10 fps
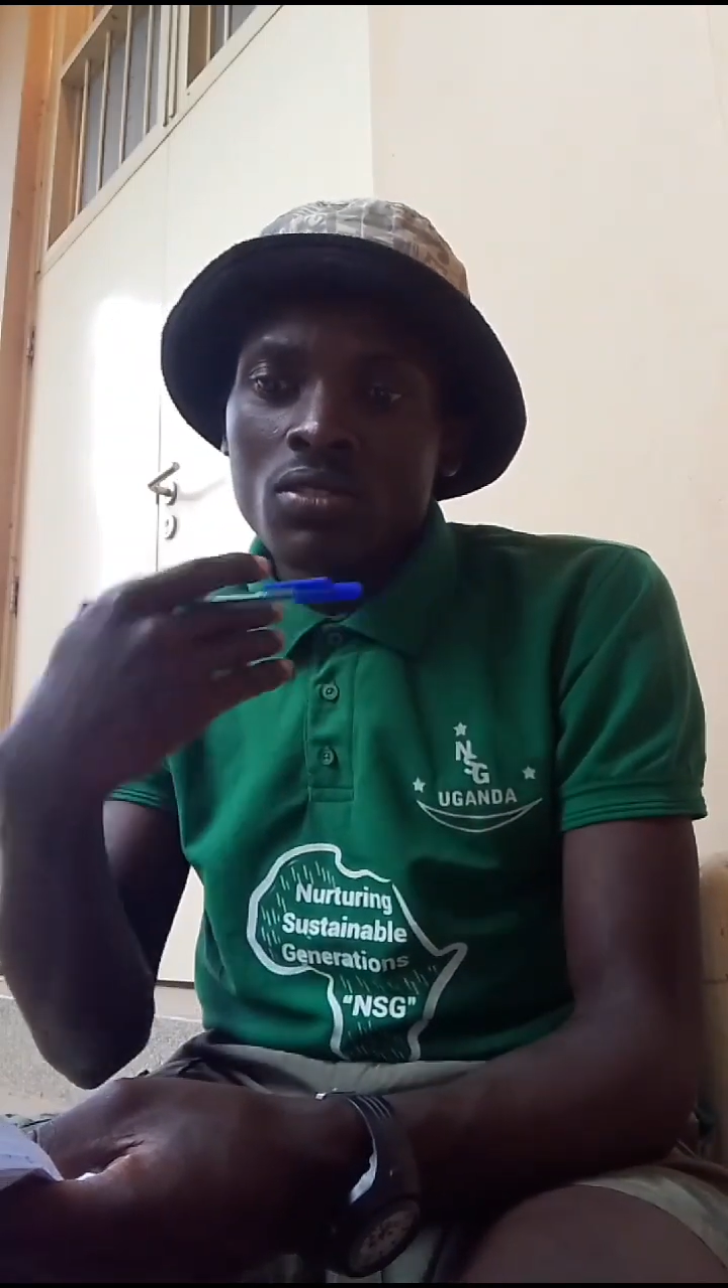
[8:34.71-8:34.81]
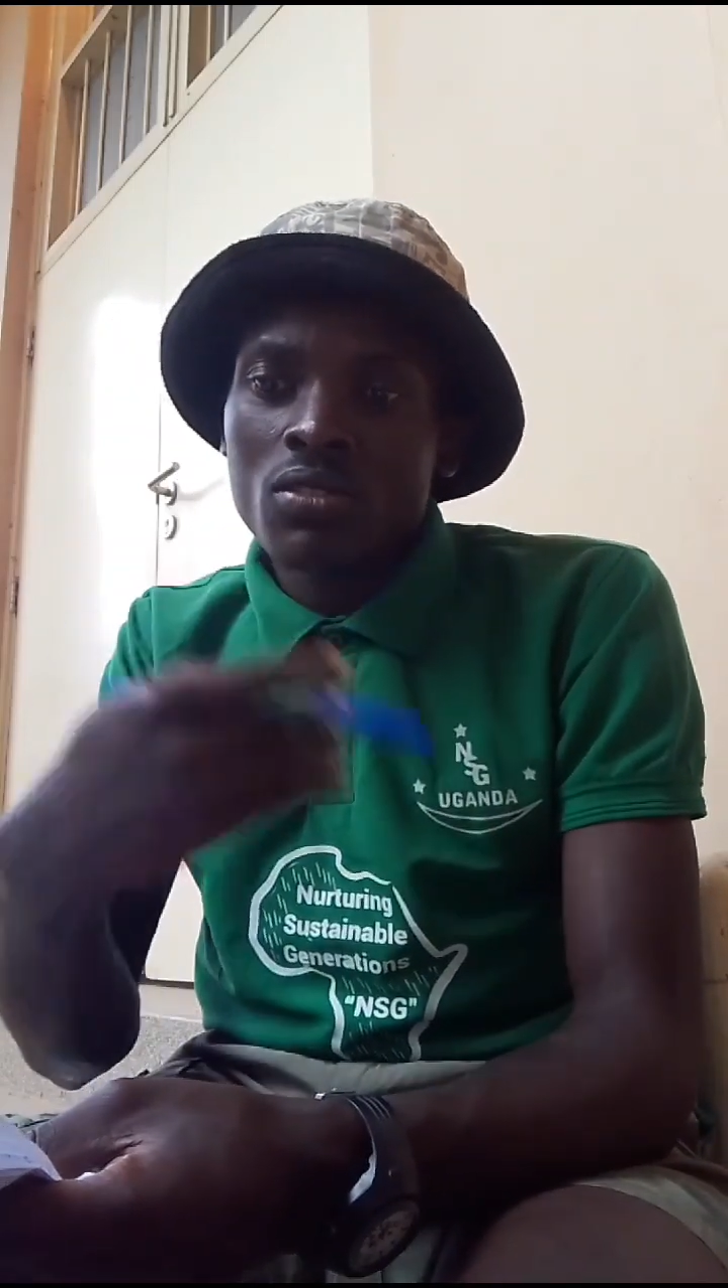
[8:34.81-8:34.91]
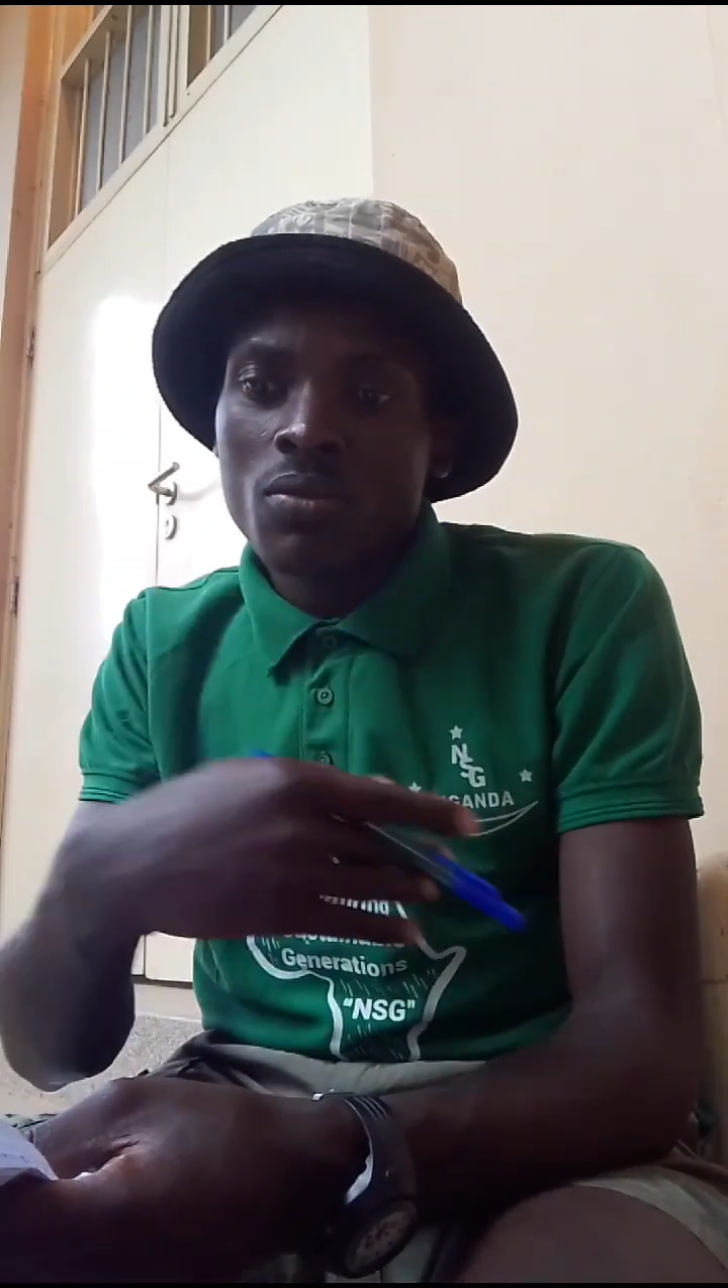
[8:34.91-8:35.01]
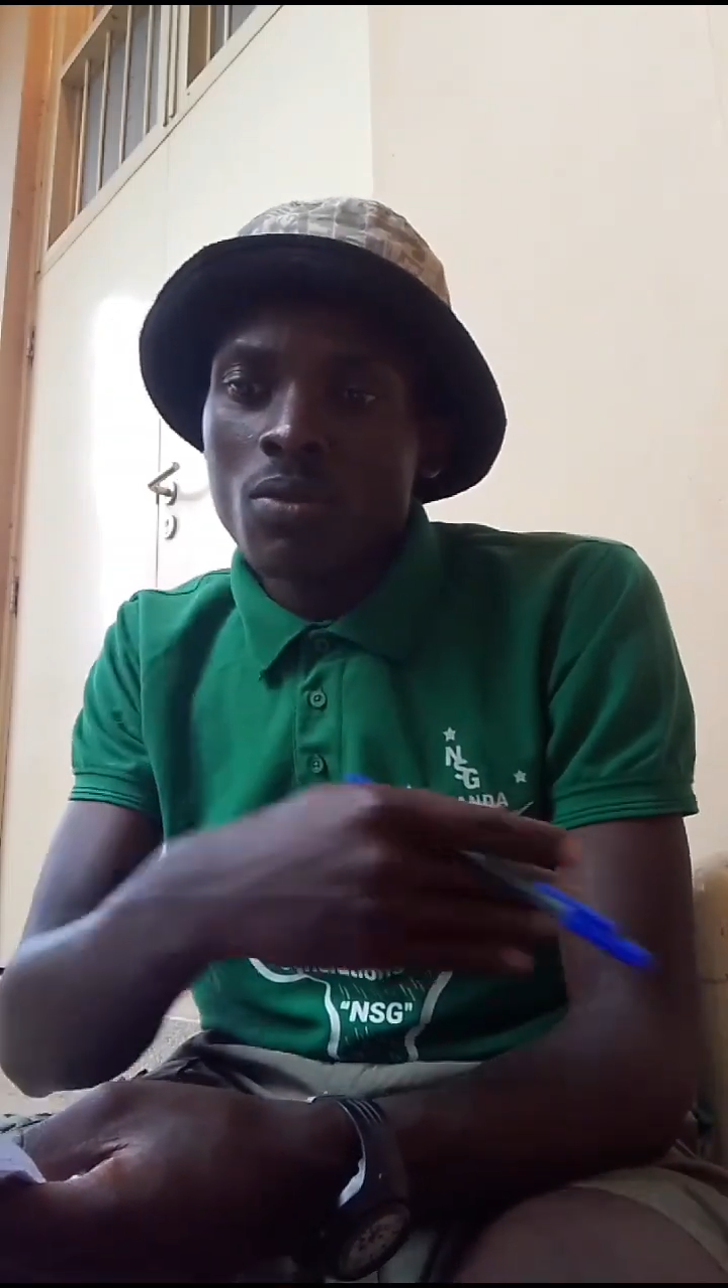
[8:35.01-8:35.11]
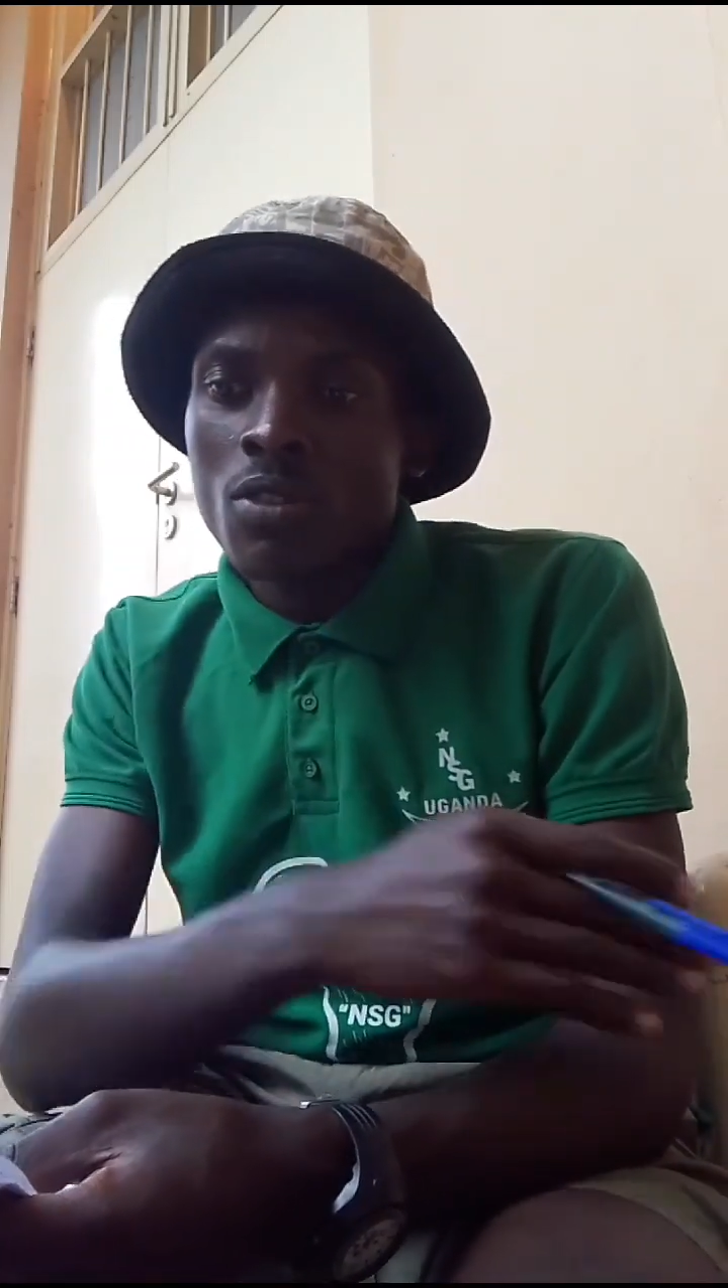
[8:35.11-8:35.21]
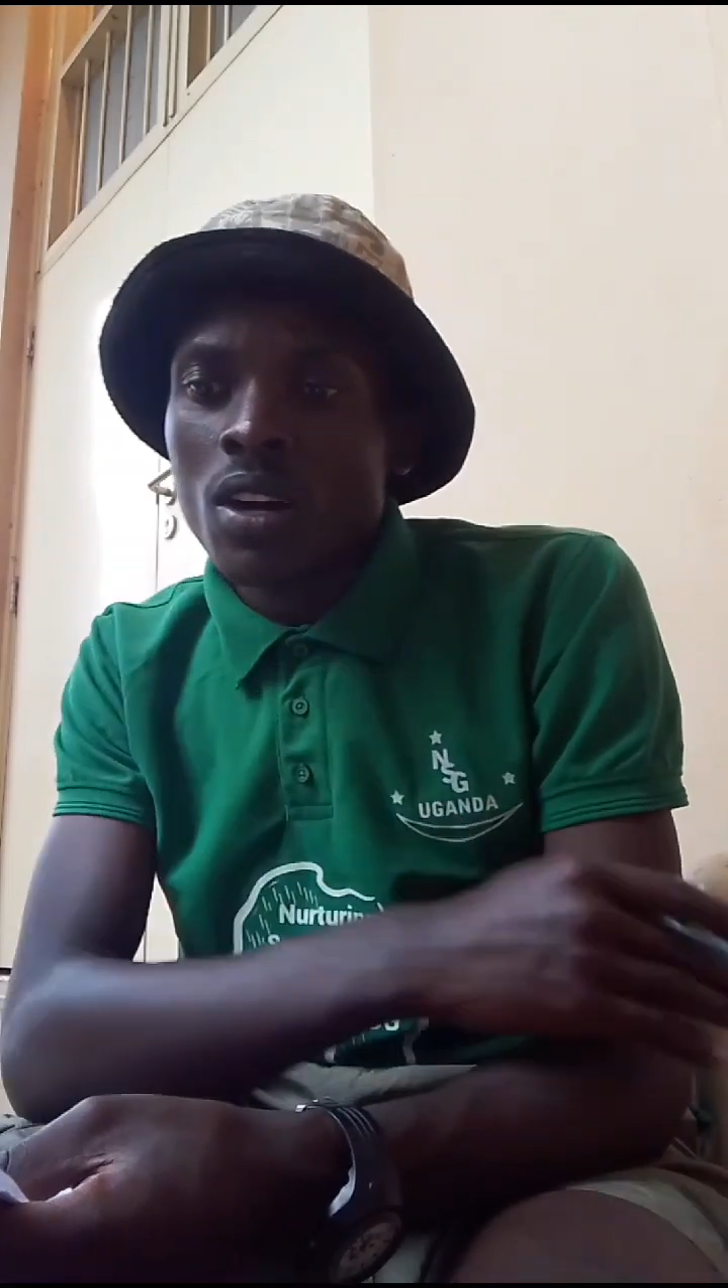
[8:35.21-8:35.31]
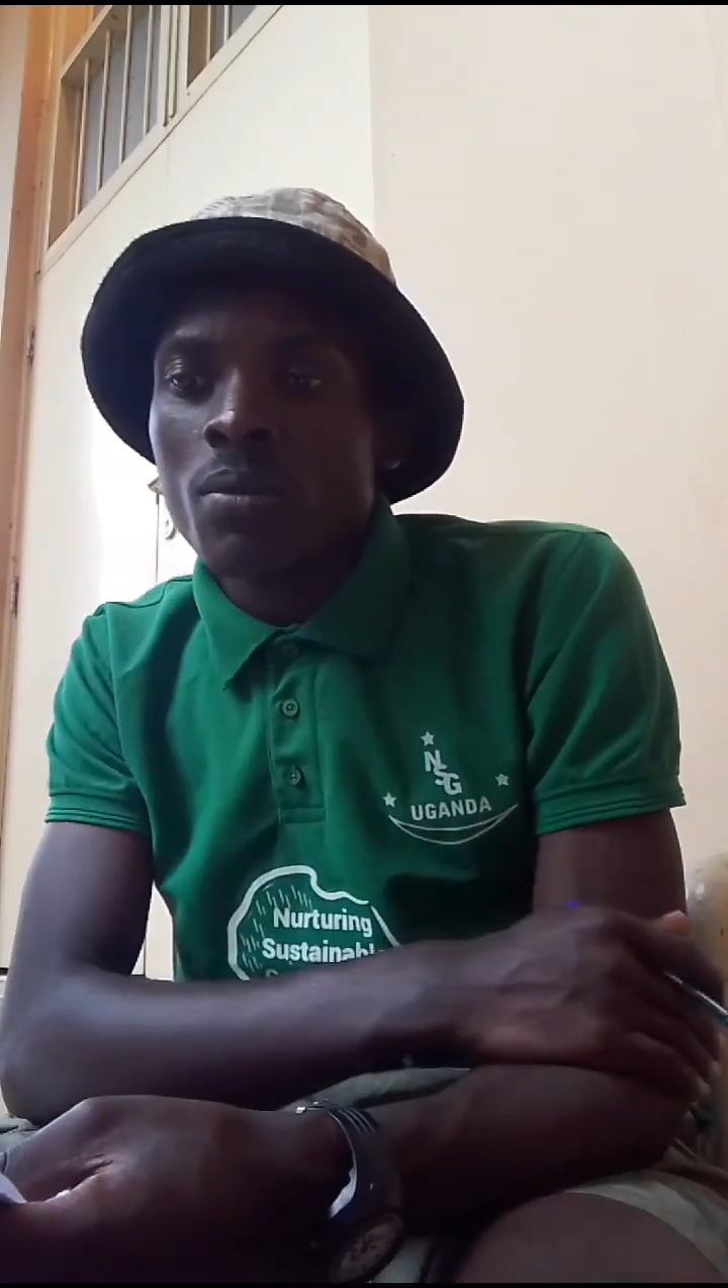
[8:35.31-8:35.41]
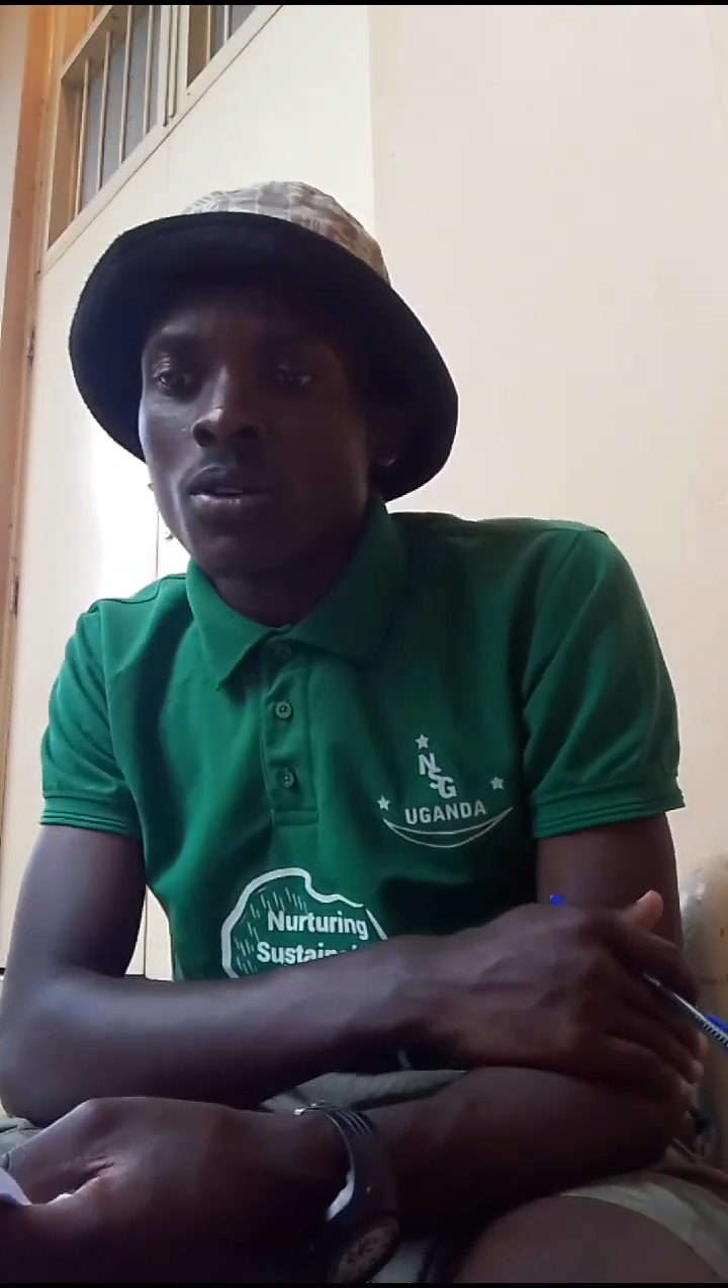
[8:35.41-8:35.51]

talk more